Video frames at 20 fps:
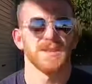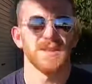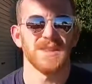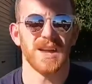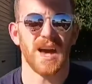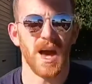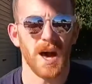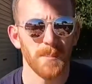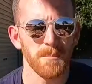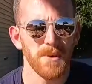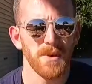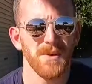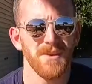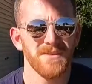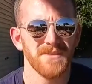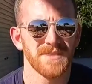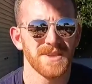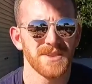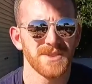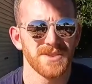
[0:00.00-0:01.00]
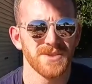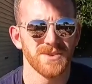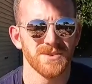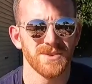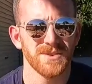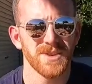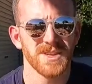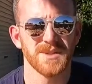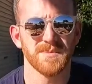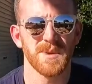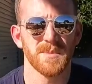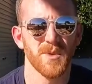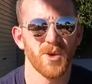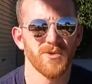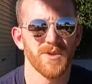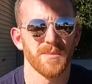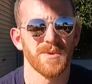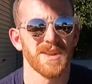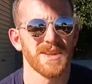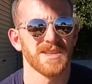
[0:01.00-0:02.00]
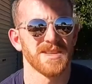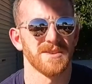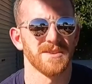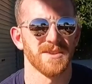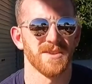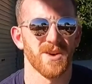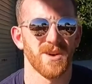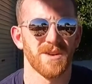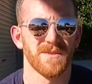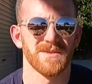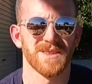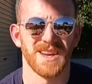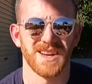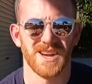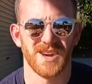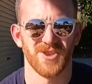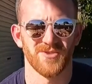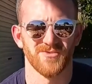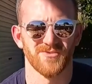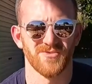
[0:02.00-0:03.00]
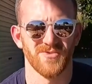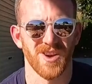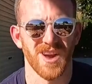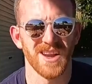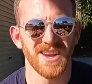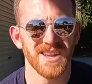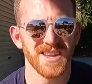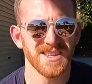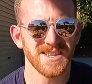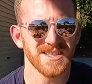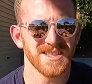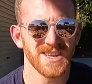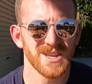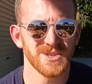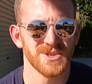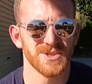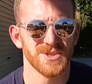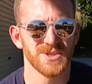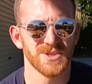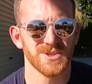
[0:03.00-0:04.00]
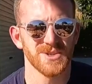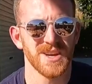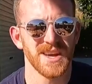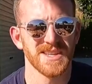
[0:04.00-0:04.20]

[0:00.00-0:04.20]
the upper of this shoe is a bit more reminiscent of like a running style shoe,